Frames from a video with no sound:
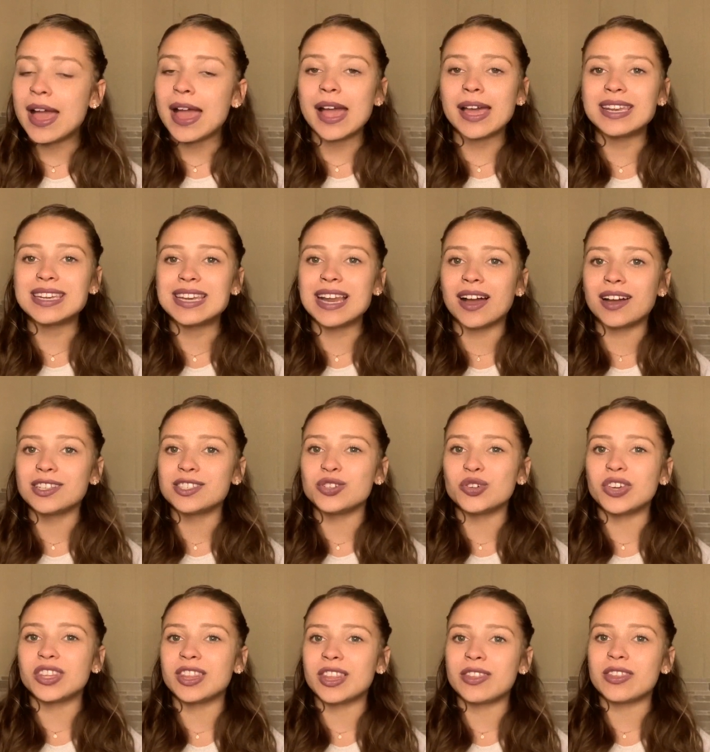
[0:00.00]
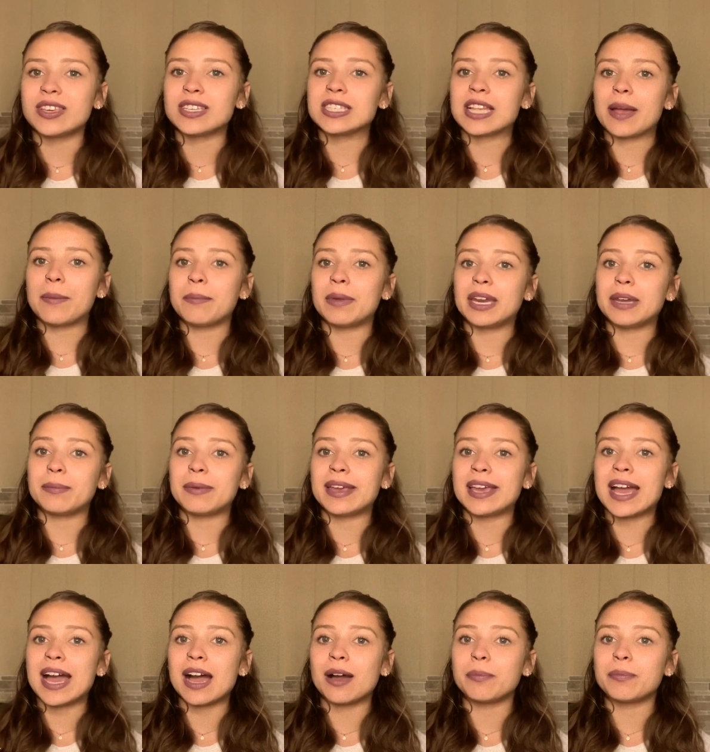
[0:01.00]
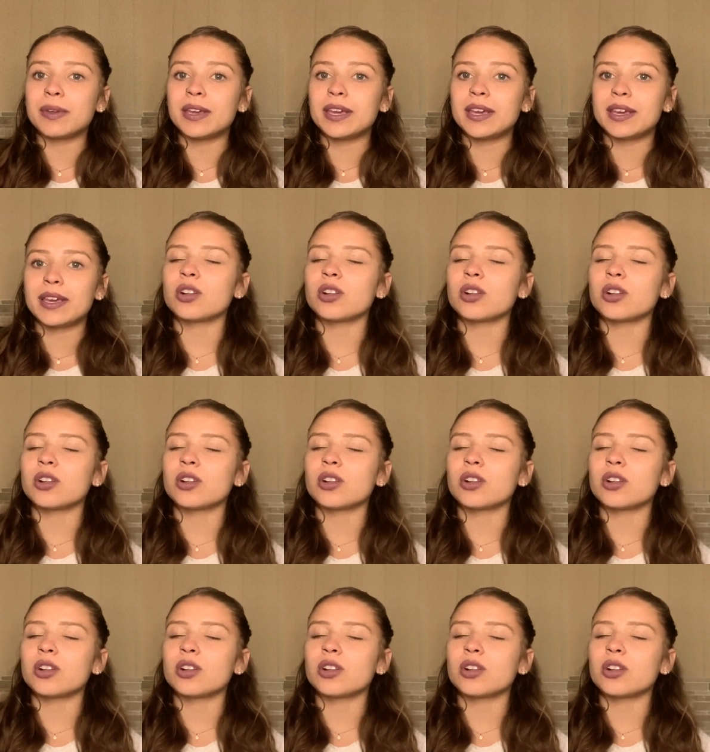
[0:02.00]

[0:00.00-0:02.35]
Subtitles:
and not doing the things that made me happy.